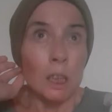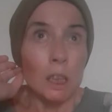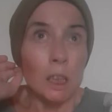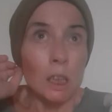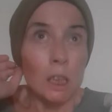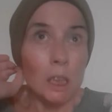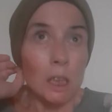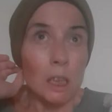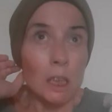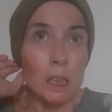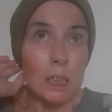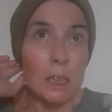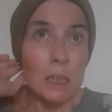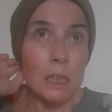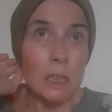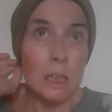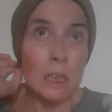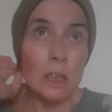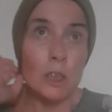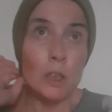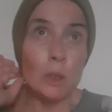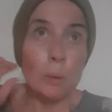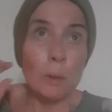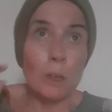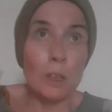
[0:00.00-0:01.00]
this
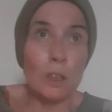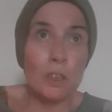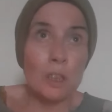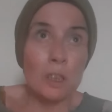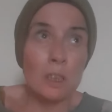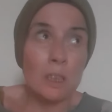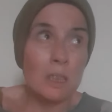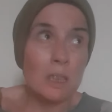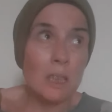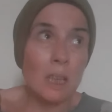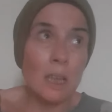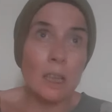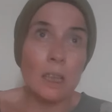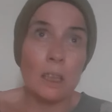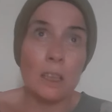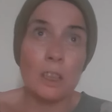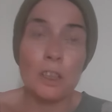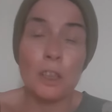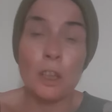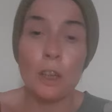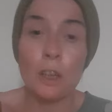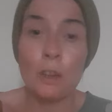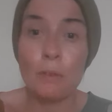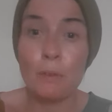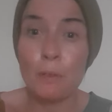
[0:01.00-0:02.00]
situation has taken a
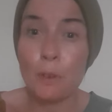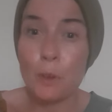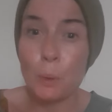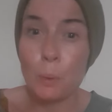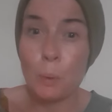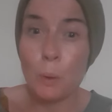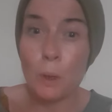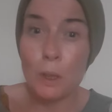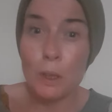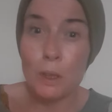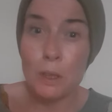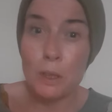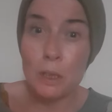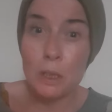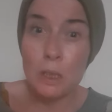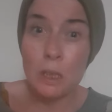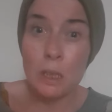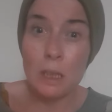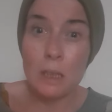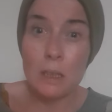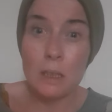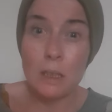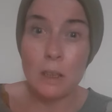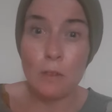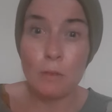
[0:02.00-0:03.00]
turn for the worst.
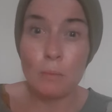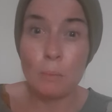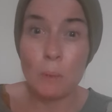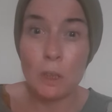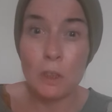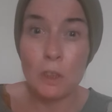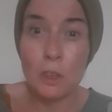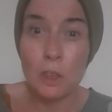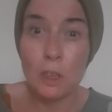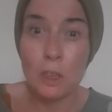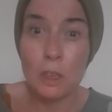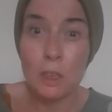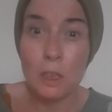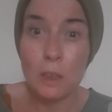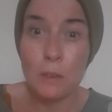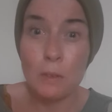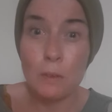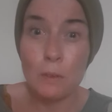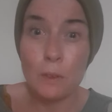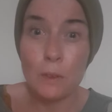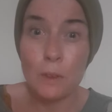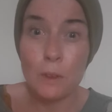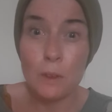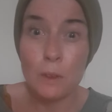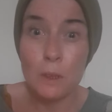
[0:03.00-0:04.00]
As I've mentioned, I've
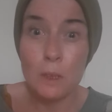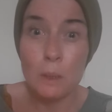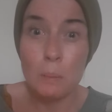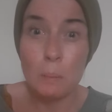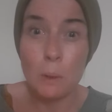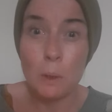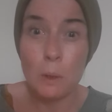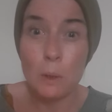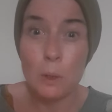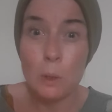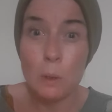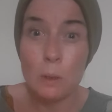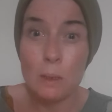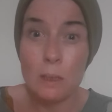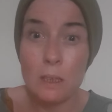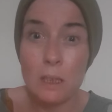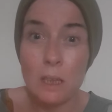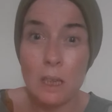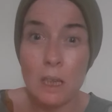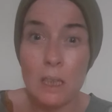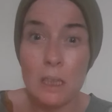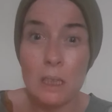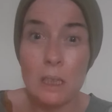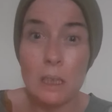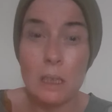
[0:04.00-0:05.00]
a spiritual
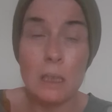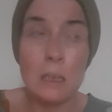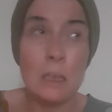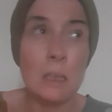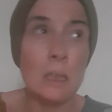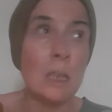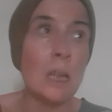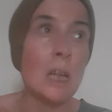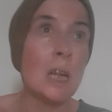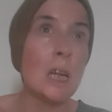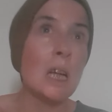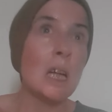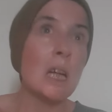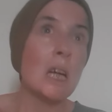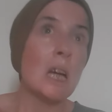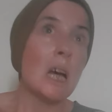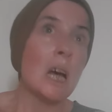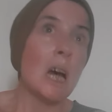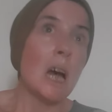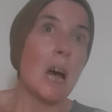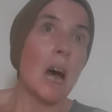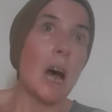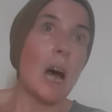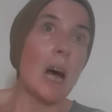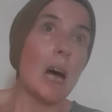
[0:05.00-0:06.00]
status.
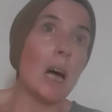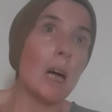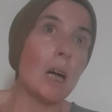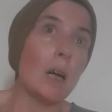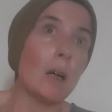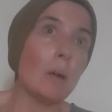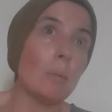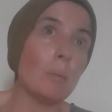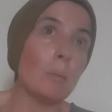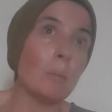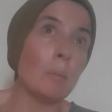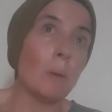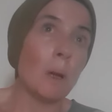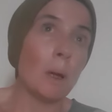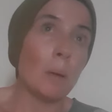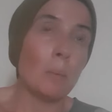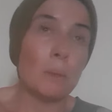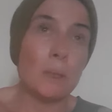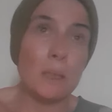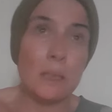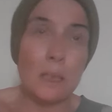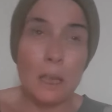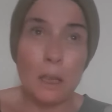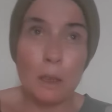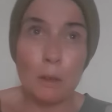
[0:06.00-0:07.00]
I'm a
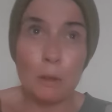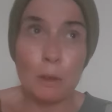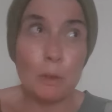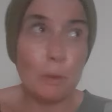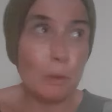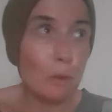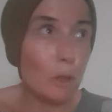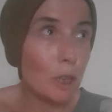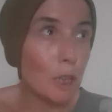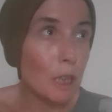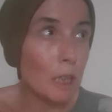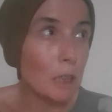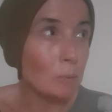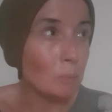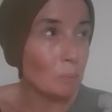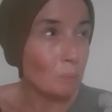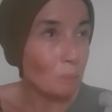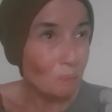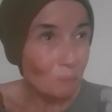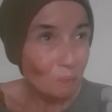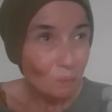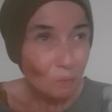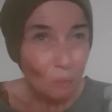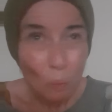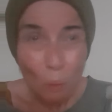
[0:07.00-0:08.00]
sacred royal,
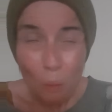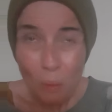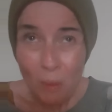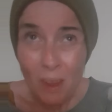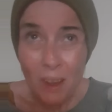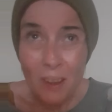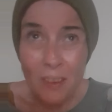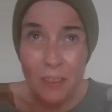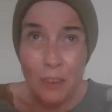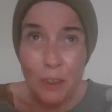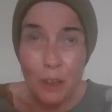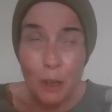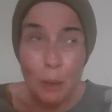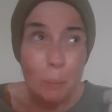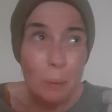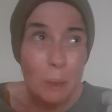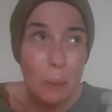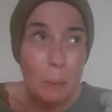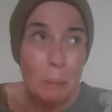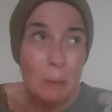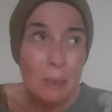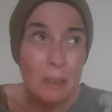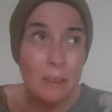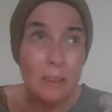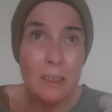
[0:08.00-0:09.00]
and there are
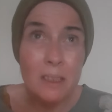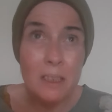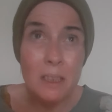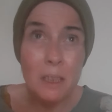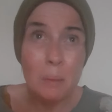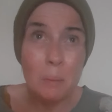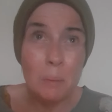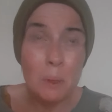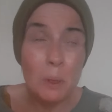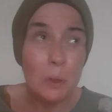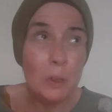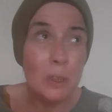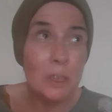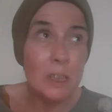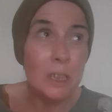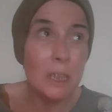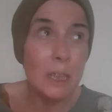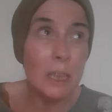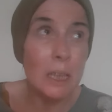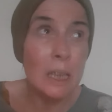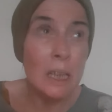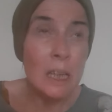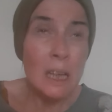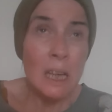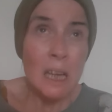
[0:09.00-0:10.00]
people in this
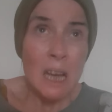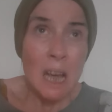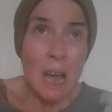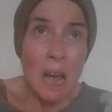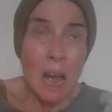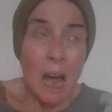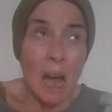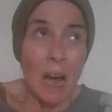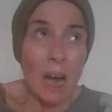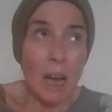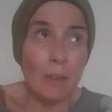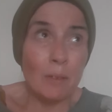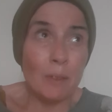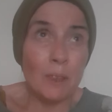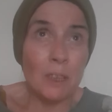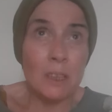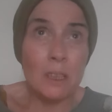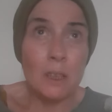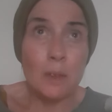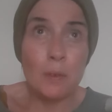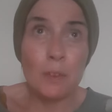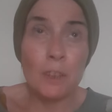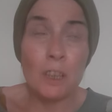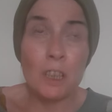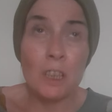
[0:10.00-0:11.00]
community having
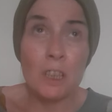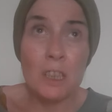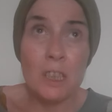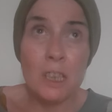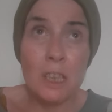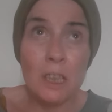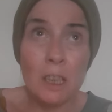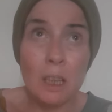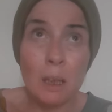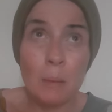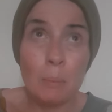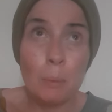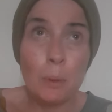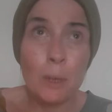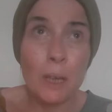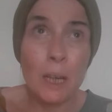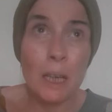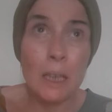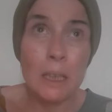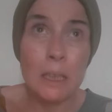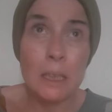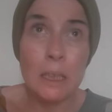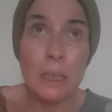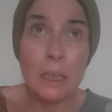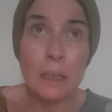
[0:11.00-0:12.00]
difficulty
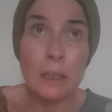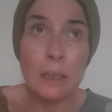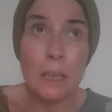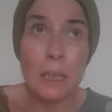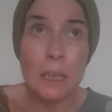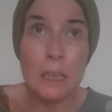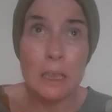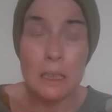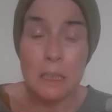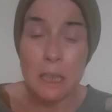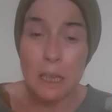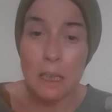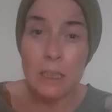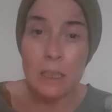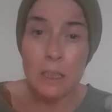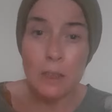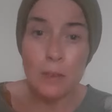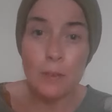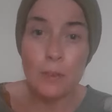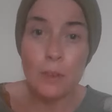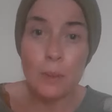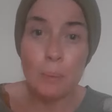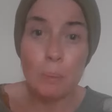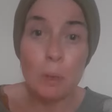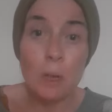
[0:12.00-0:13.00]
comprehending the extent
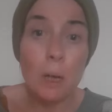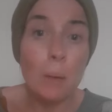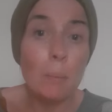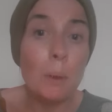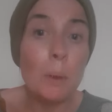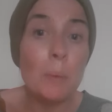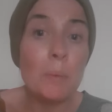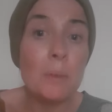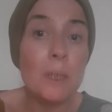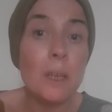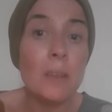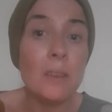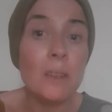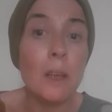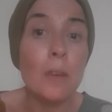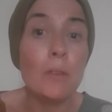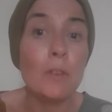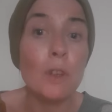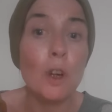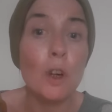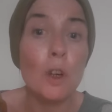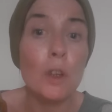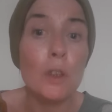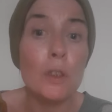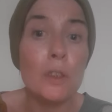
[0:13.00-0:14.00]
of the problems that they've
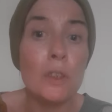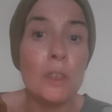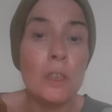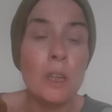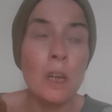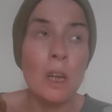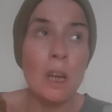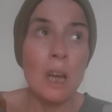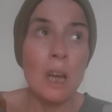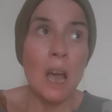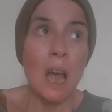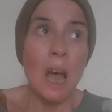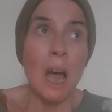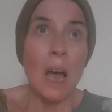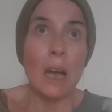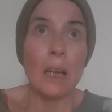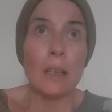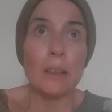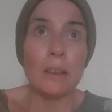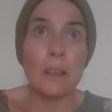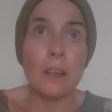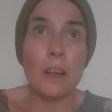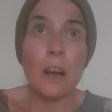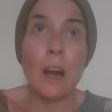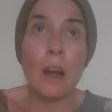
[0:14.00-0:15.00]
caused,
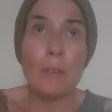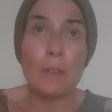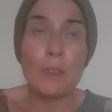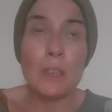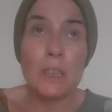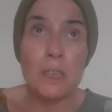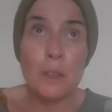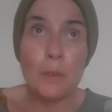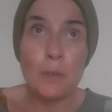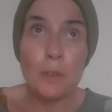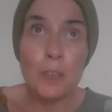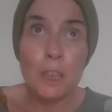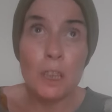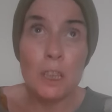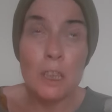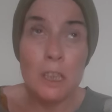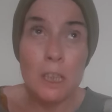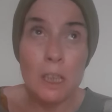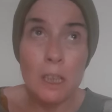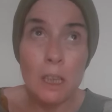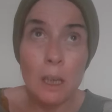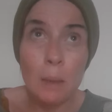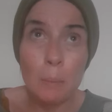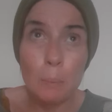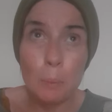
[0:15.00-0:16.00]
and they're having difficulty
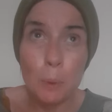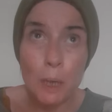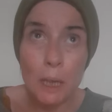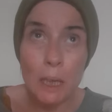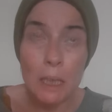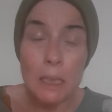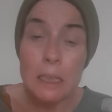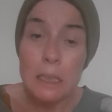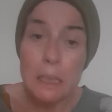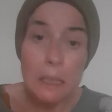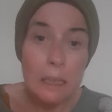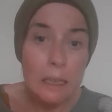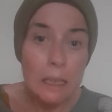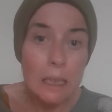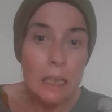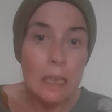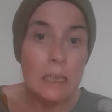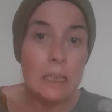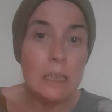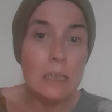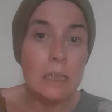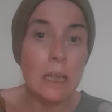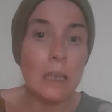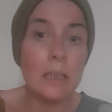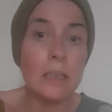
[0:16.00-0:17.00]
comprehending the
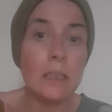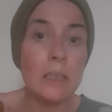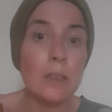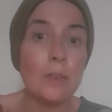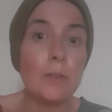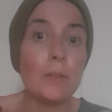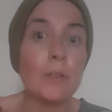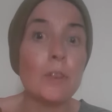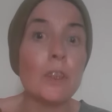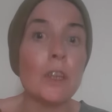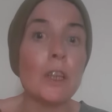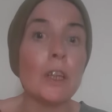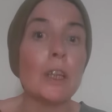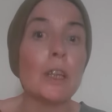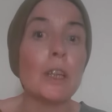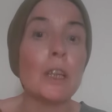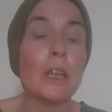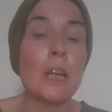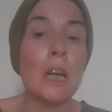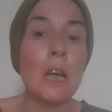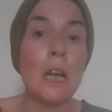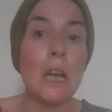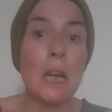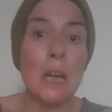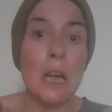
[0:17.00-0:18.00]
extent of their
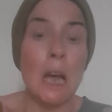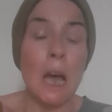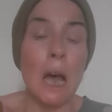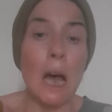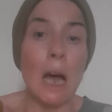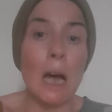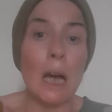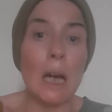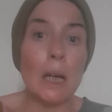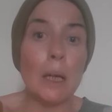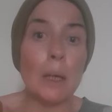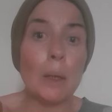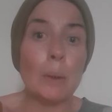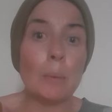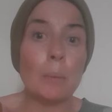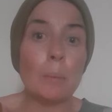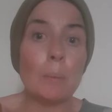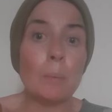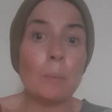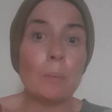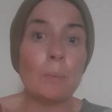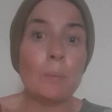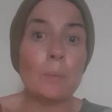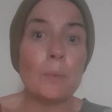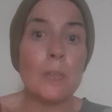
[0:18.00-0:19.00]

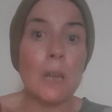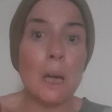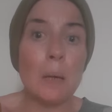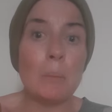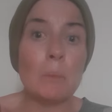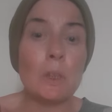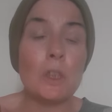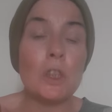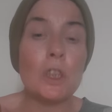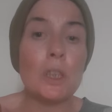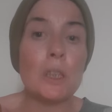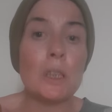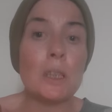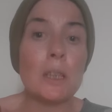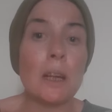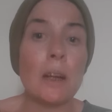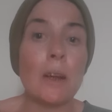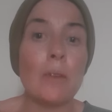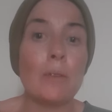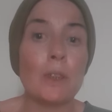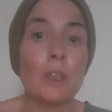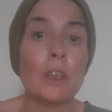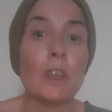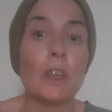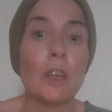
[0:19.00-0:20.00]
damages that
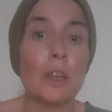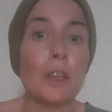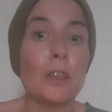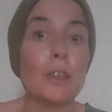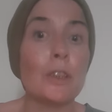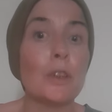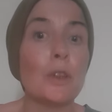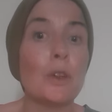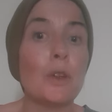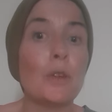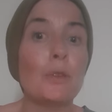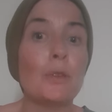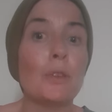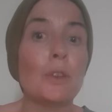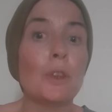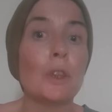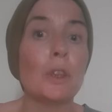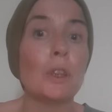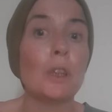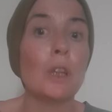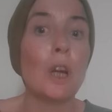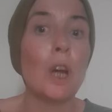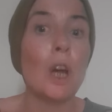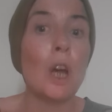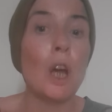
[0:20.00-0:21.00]
have incurred
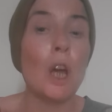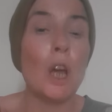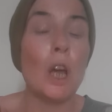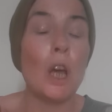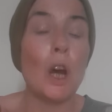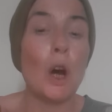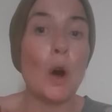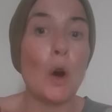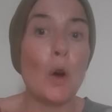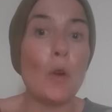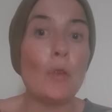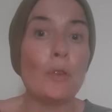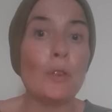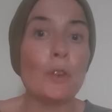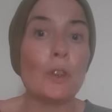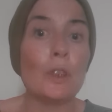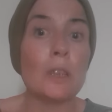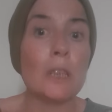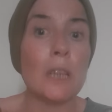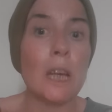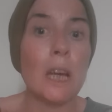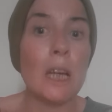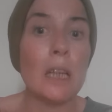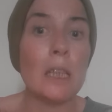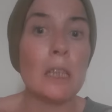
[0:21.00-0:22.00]
awful
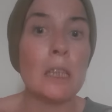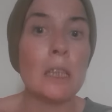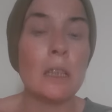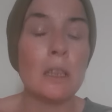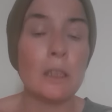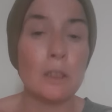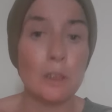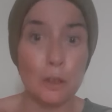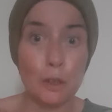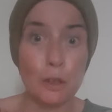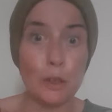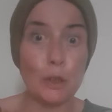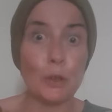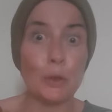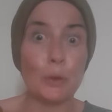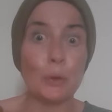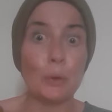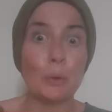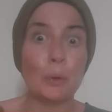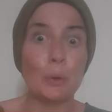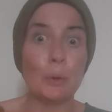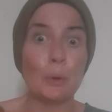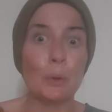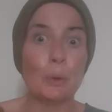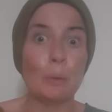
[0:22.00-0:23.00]
debt
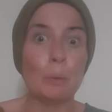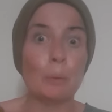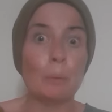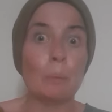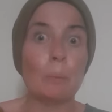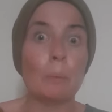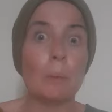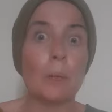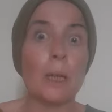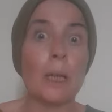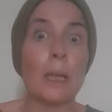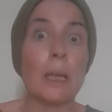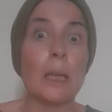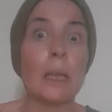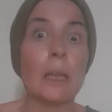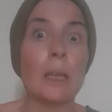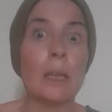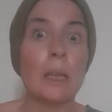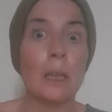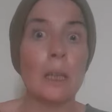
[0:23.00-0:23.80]
to my